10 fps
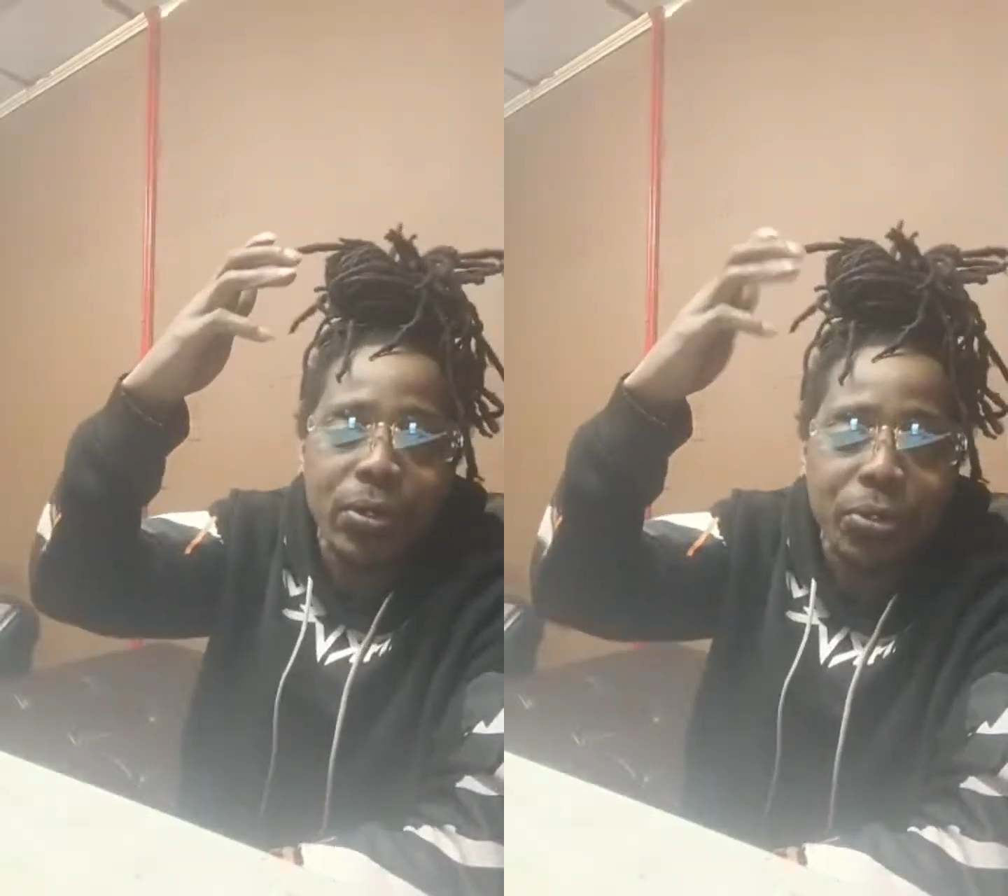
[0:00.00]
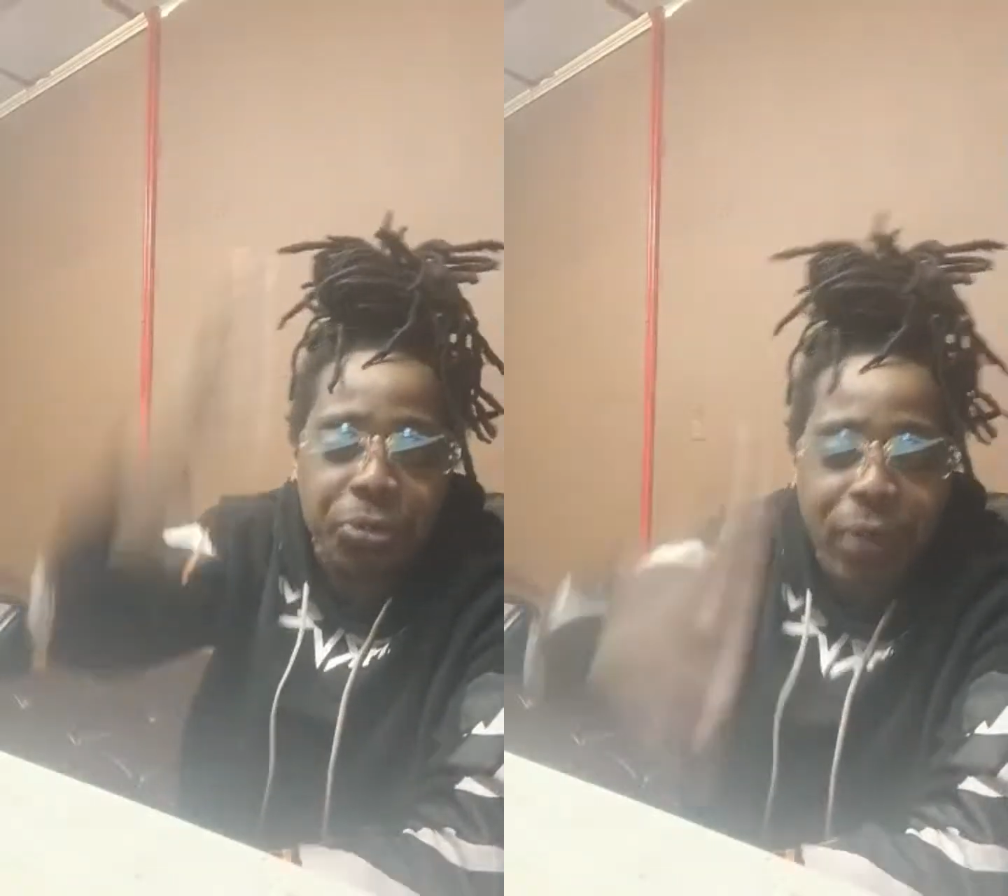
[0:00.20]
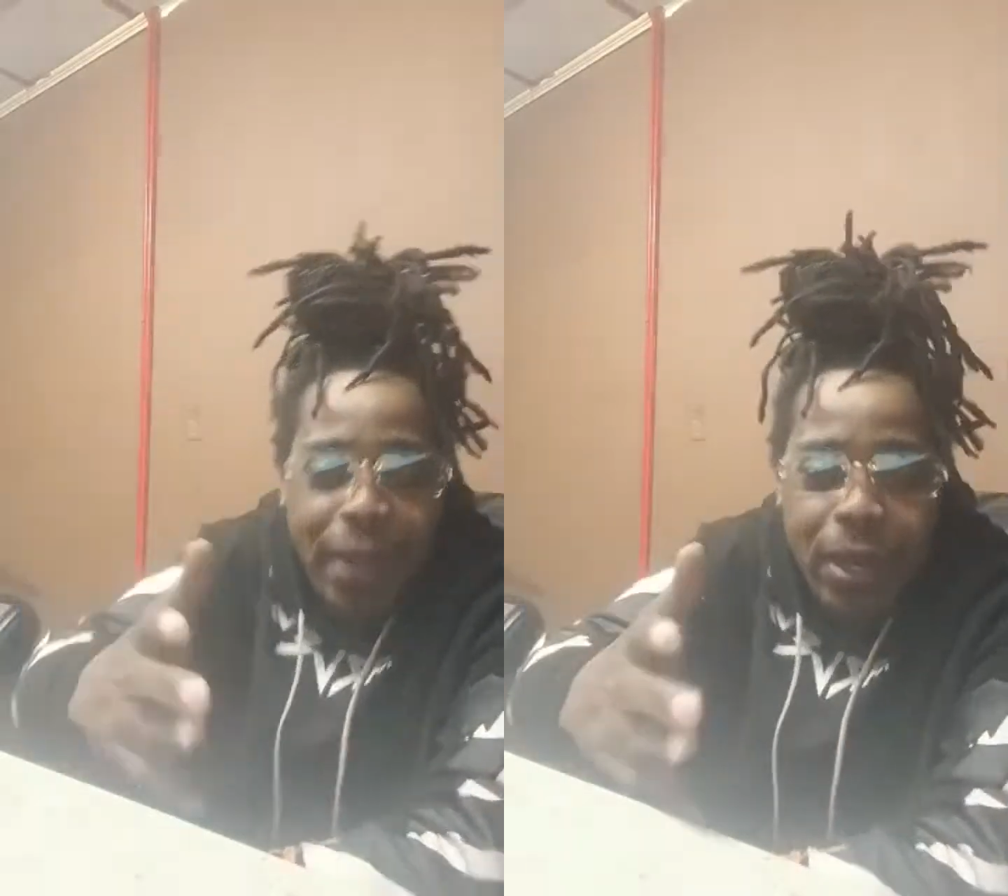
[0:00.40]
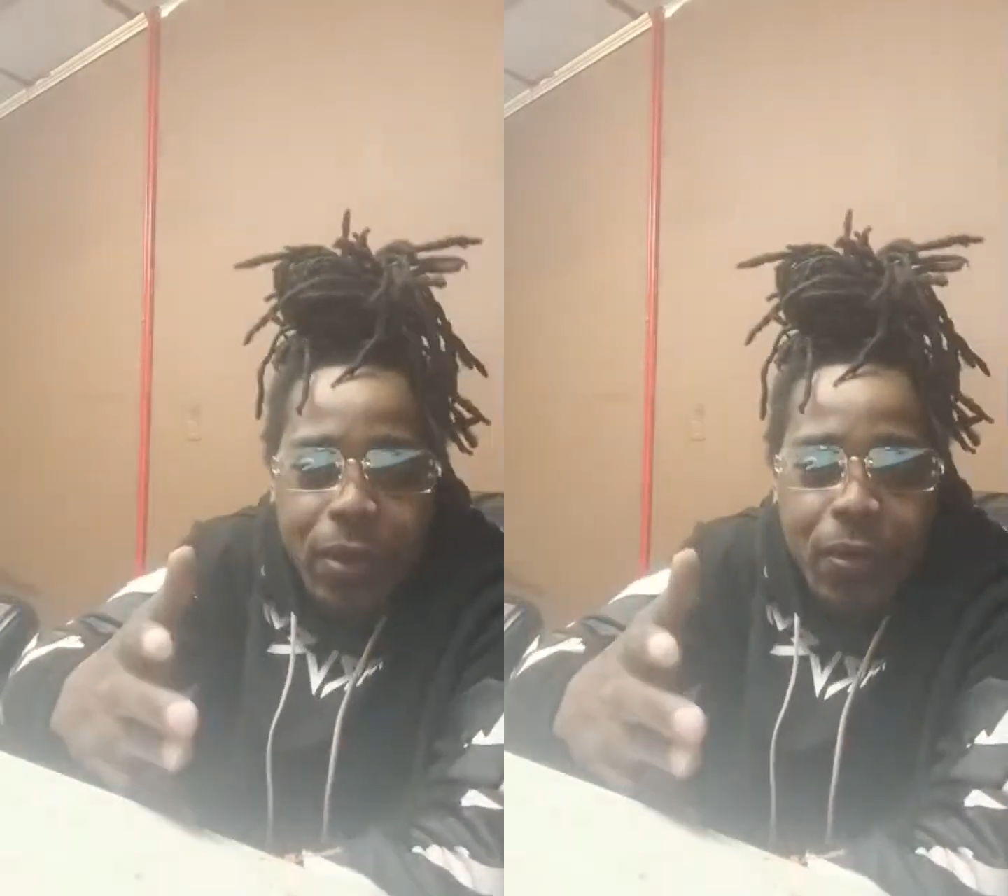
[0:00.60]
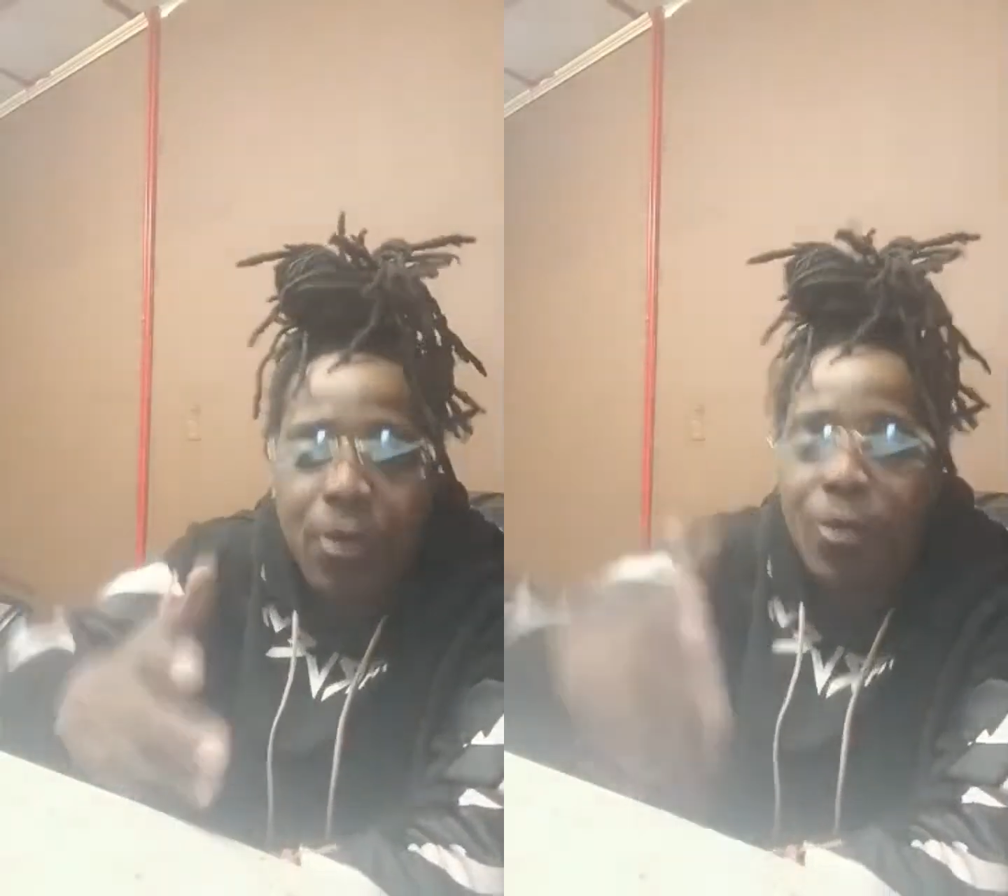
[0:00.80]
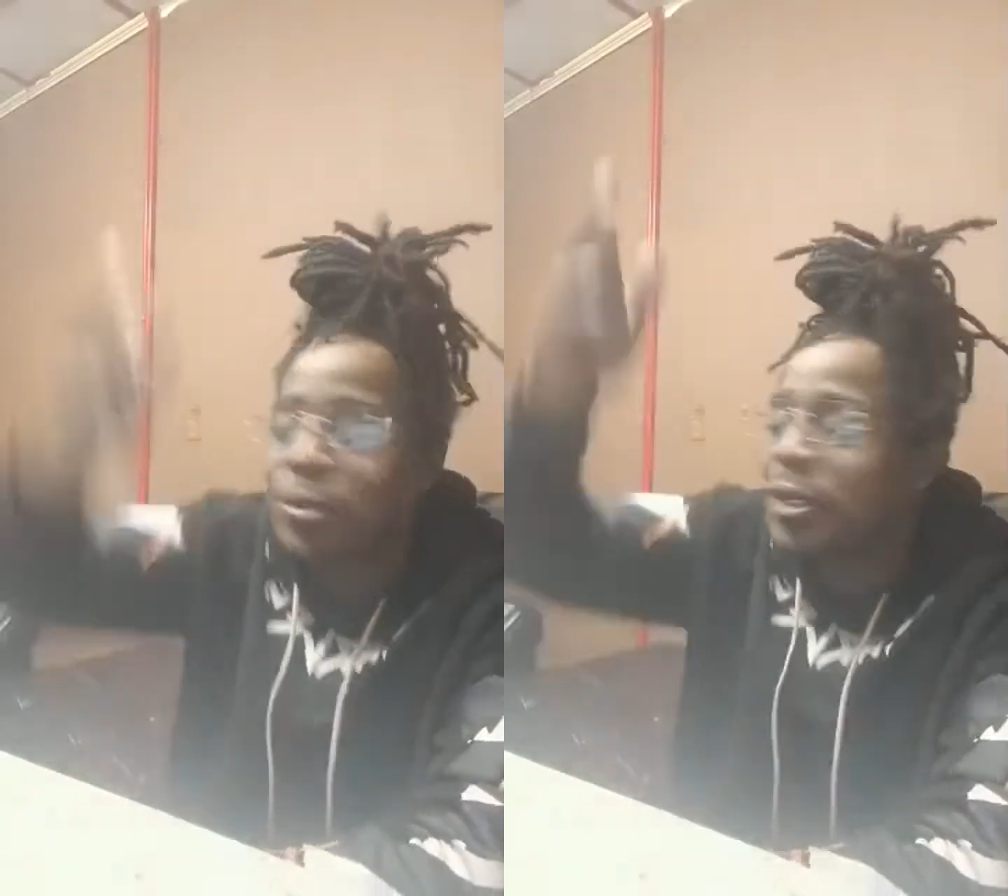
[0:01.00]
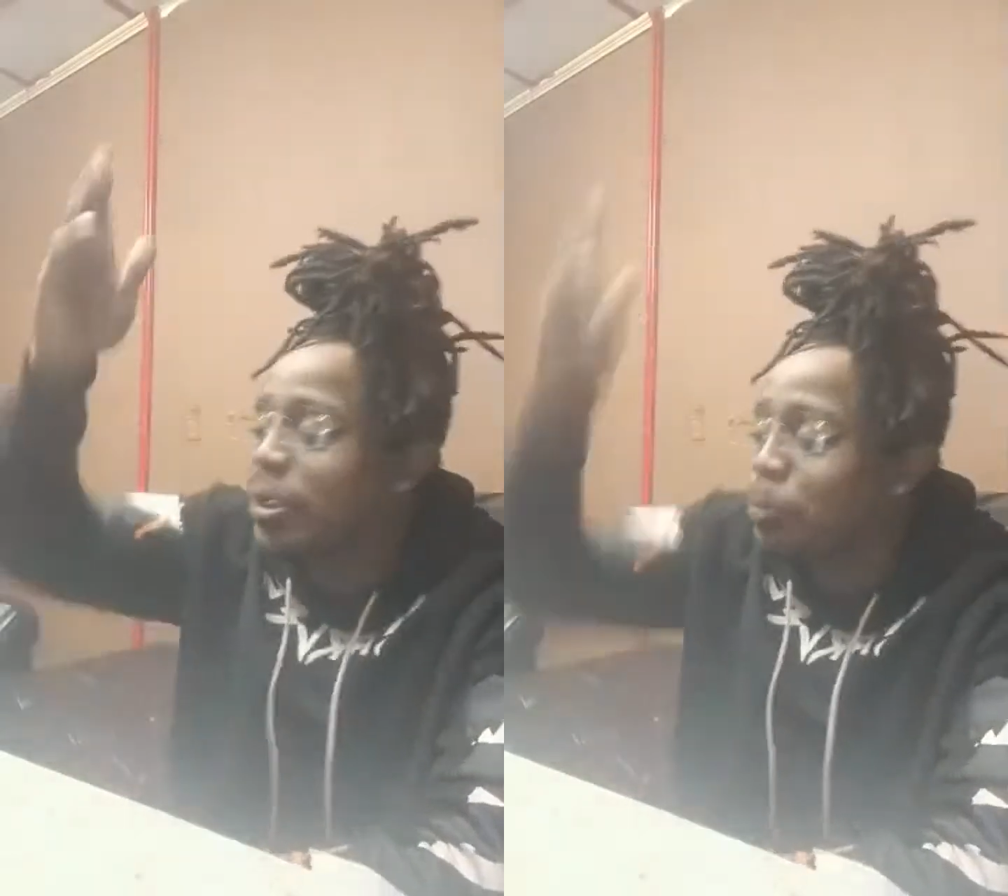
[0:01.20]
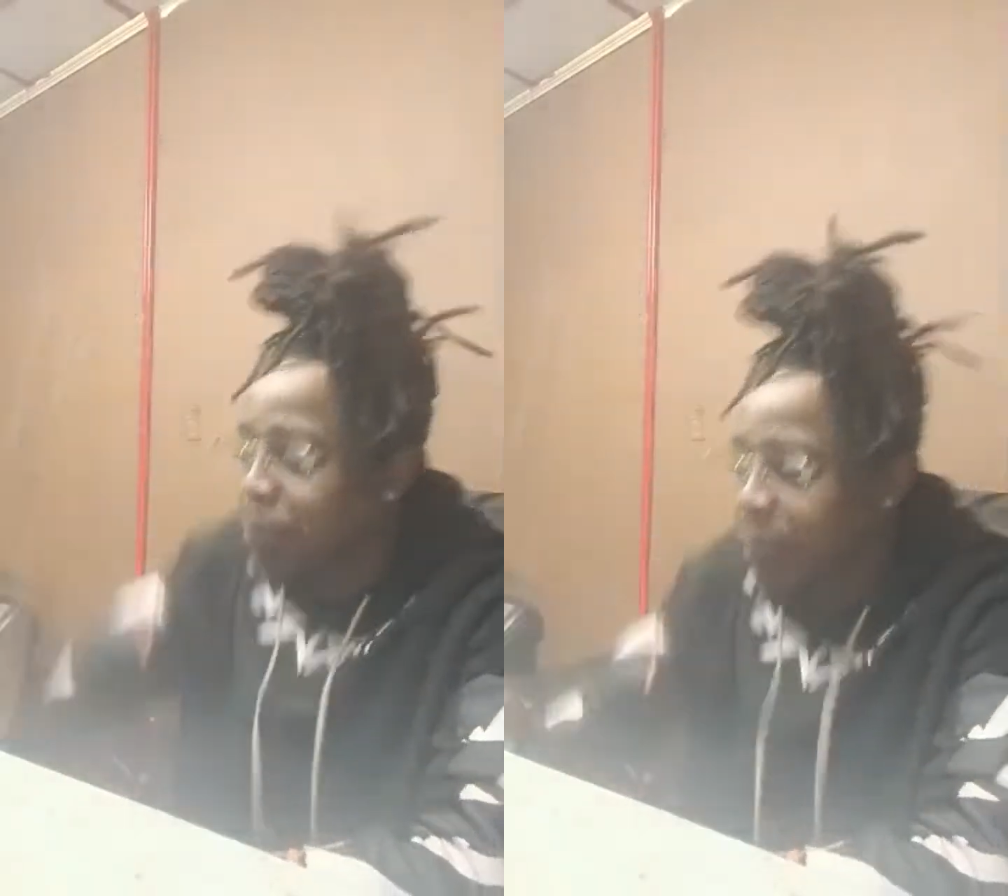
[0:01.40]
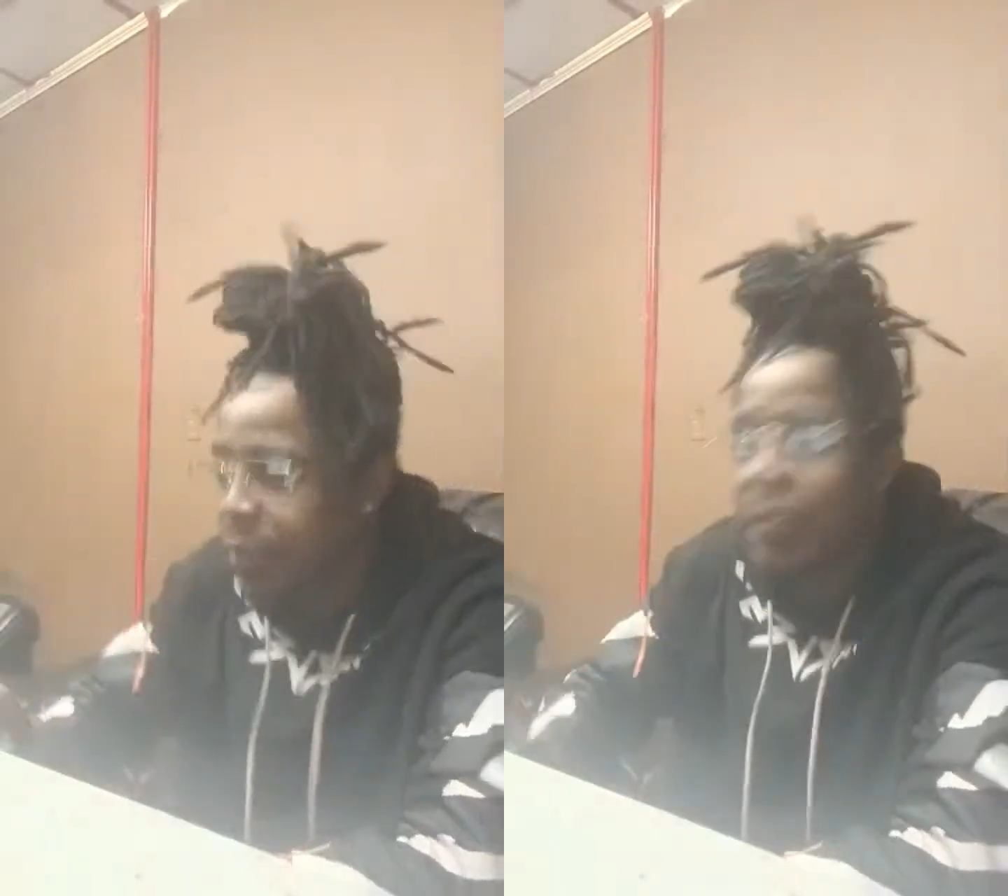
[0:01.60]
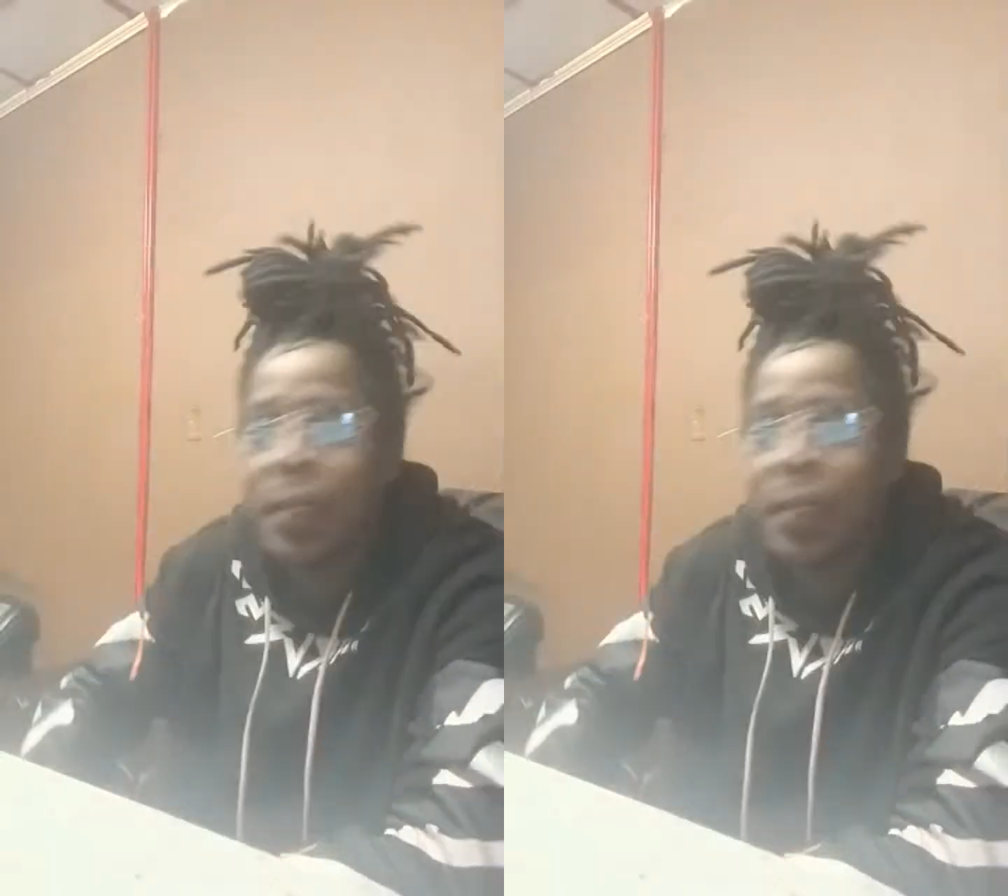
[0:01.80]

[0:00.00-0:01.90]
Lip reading: trial or take the plea.